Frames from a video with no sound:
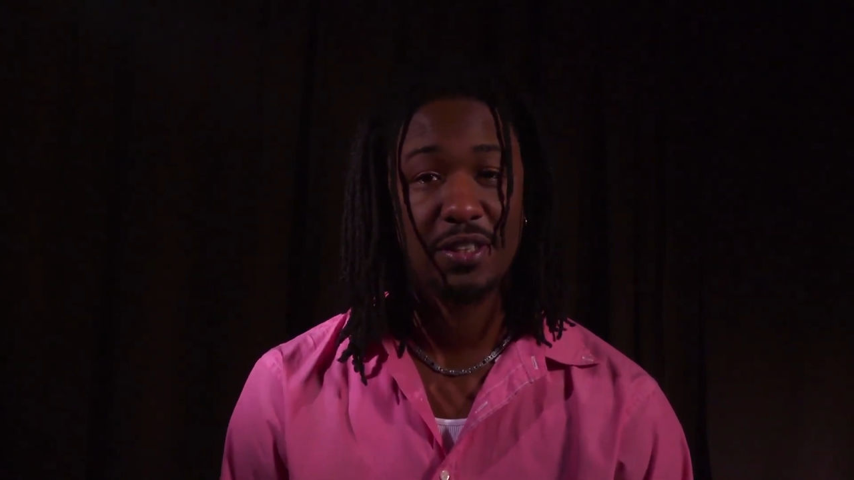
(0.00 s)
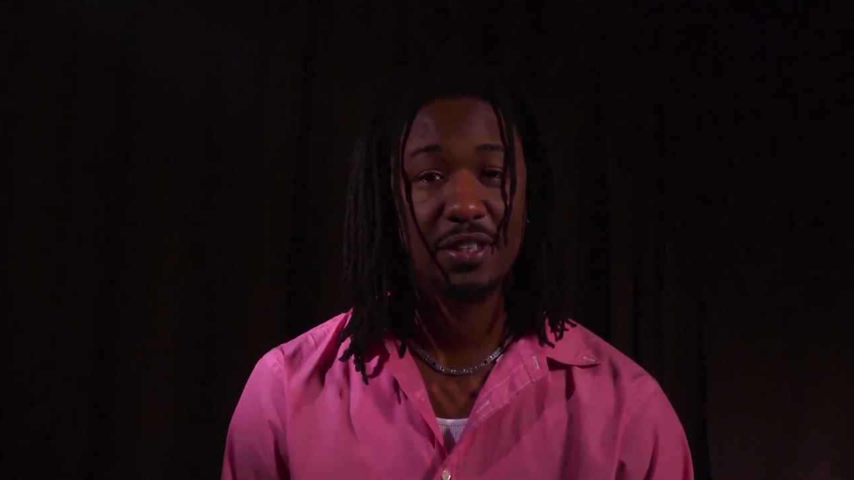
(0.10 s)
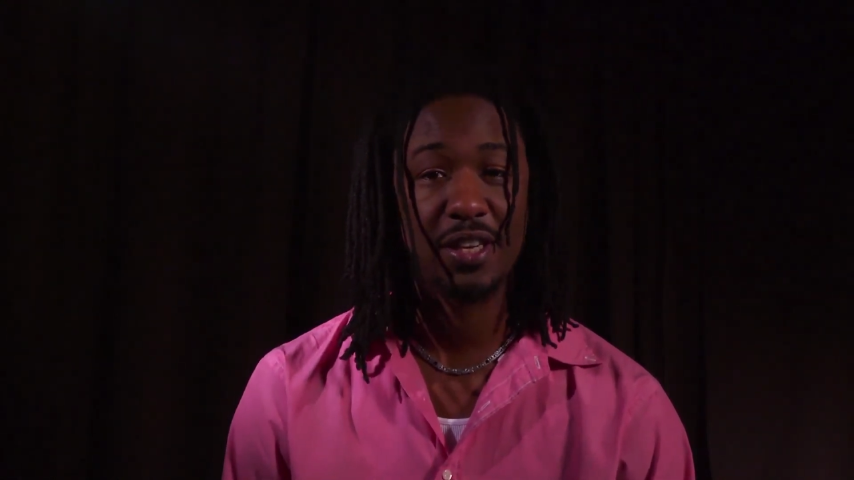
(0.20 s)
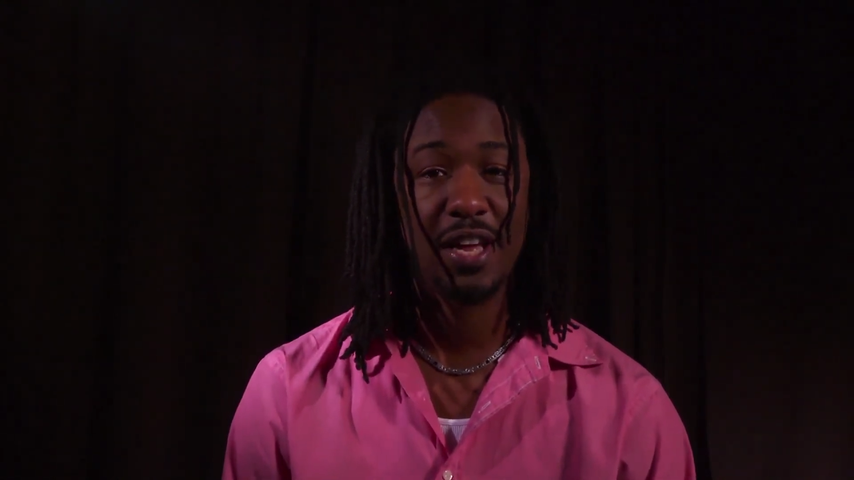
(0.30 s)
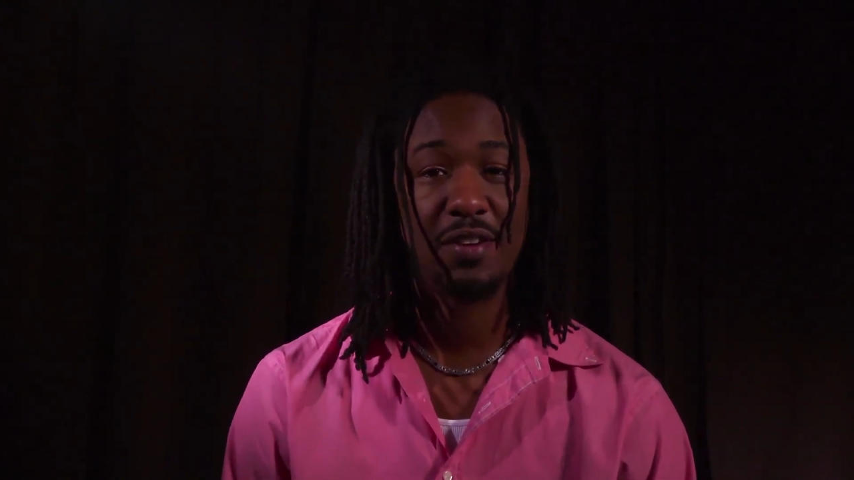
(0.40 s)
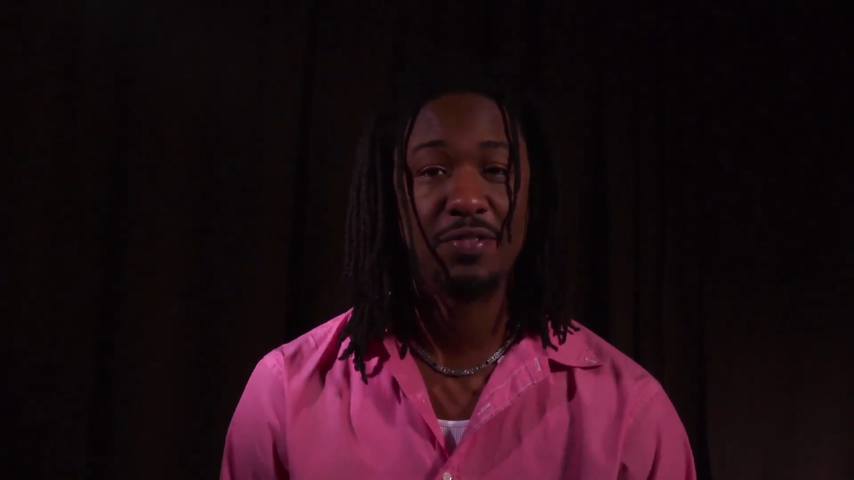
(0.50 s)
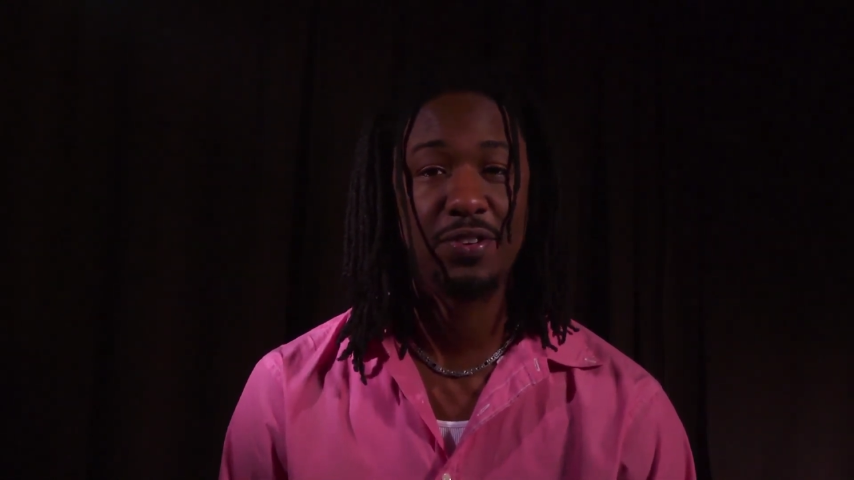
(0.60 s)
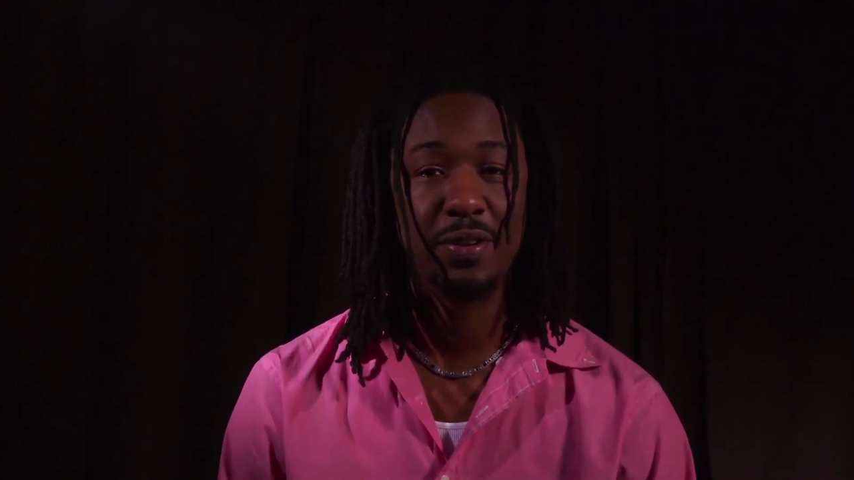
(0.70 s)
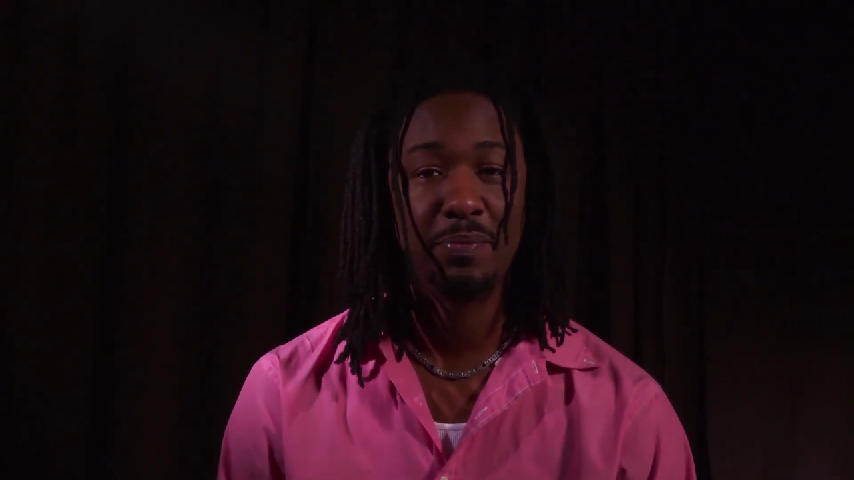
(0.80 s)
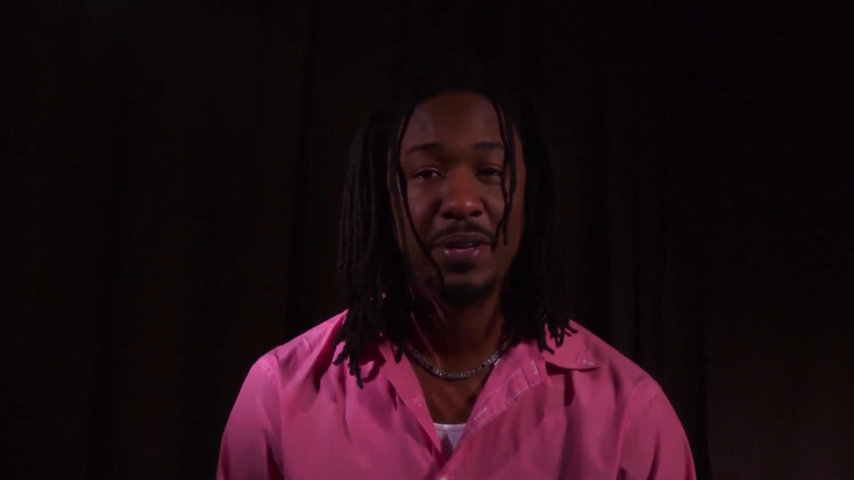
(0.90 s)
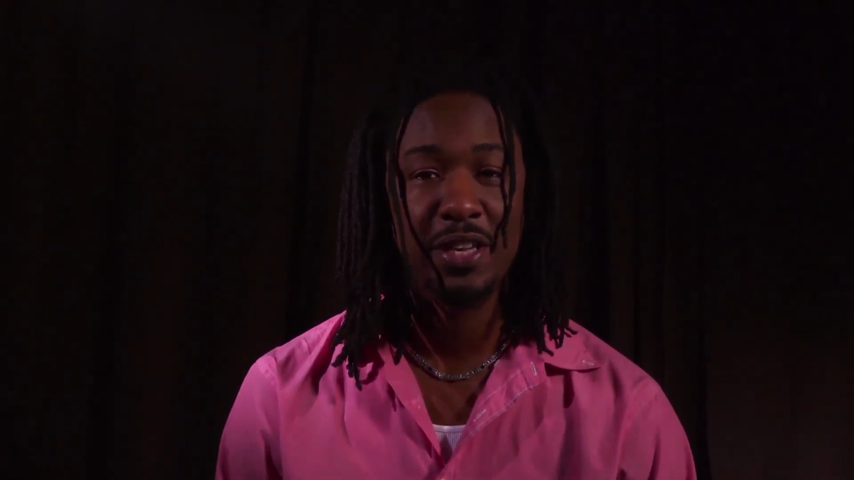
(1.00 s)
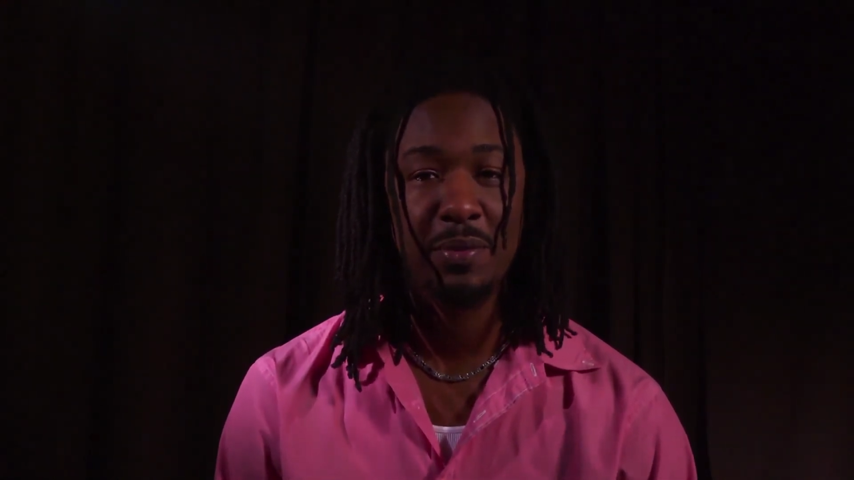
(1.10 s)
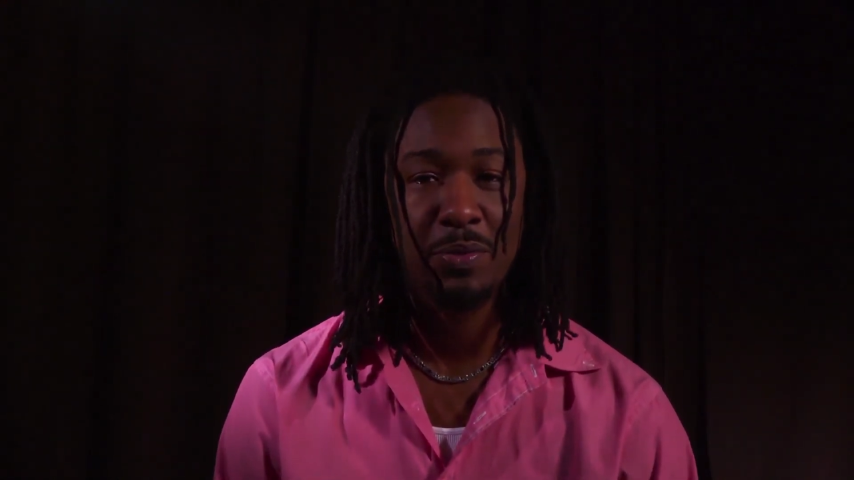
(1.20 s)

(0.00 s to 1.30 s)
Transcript: look out for the Media